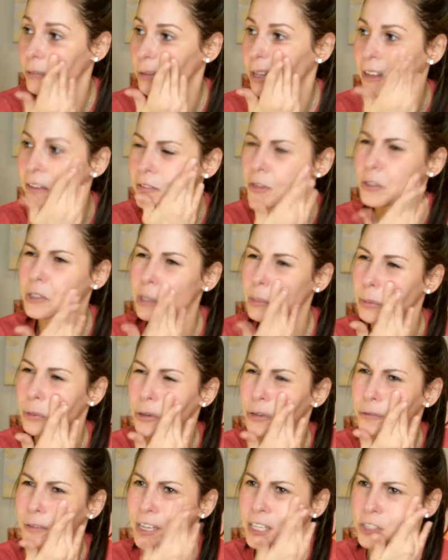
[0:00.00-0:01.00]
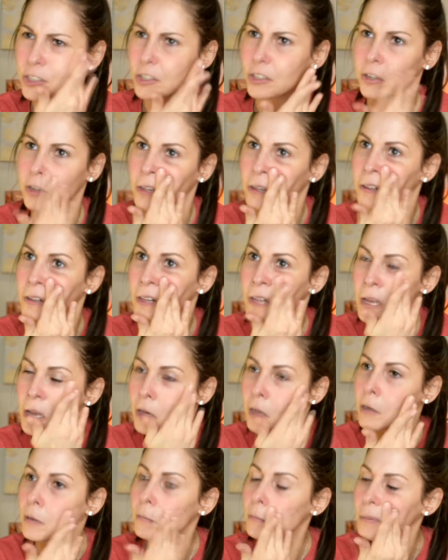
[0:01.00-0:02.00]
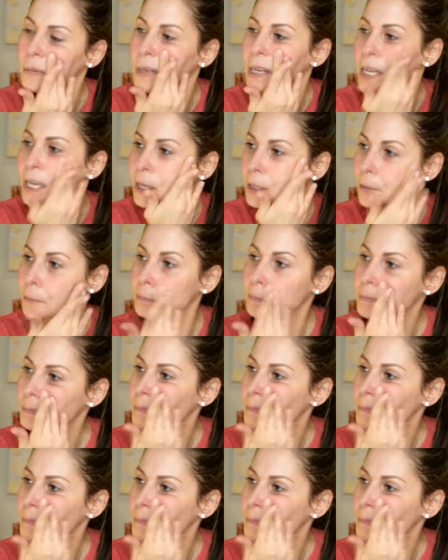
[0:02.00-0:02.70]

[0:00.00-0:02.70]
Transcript: Well, I've used the professional, but I